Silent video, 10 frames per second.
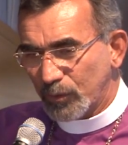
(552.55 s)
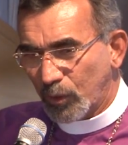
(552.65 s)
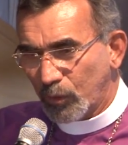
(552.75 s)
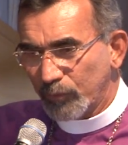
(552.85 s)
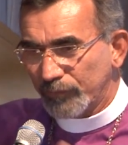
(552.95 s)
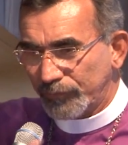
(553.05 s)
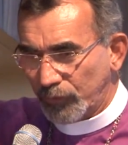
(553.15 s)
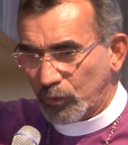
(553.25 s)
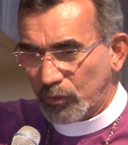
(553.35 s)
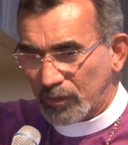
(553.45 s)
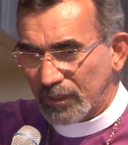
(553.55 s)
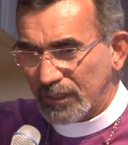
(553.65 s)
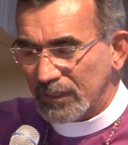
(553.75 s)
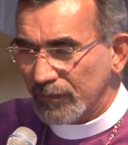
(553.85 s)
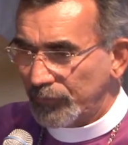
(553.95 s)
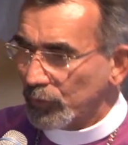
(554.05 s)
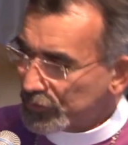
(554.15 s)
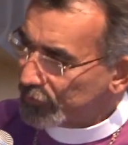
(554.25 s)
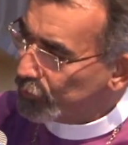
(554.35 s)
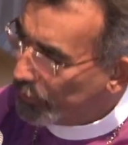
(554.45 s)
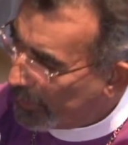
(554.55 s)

go forth to